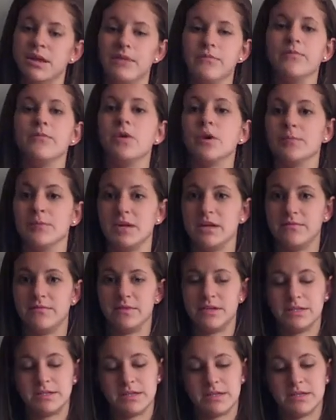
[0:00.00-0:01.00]
informative
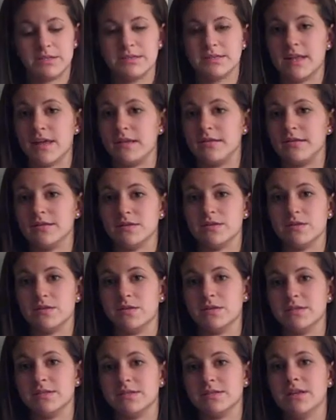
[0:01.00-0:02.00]
details that the
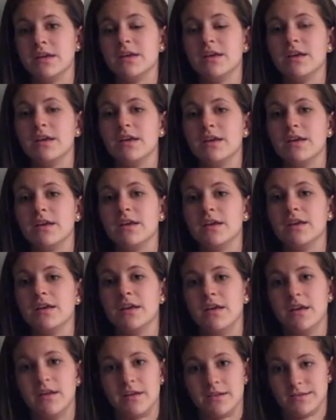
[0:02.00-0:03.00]
students,
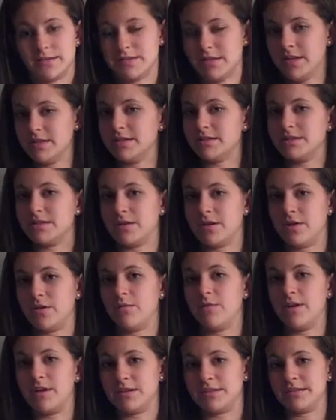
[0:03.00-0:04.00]
it's nice to
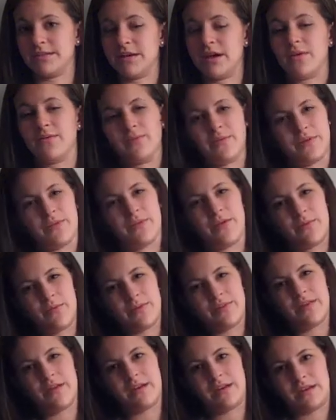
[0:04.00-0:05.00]
know, but it's not really
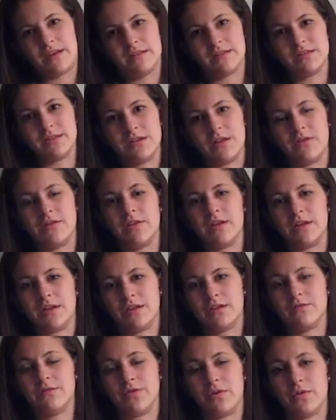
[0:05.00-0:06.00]
what they need to know. They
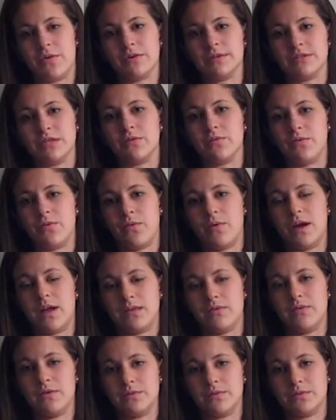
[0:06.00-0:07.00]
need to focus on
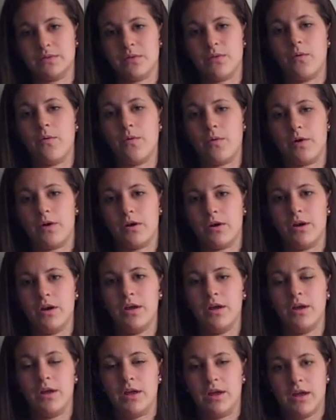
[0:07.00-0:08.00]
what those core
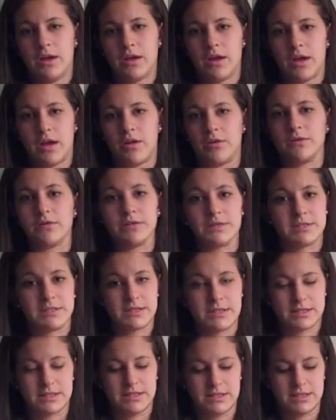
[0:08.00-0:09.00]

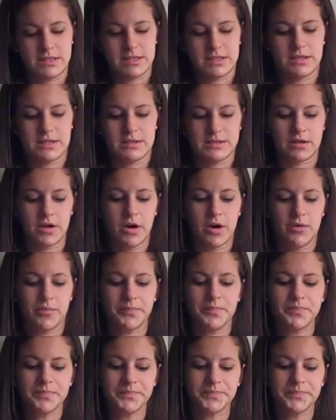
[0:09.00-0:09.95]
characteristics and details are.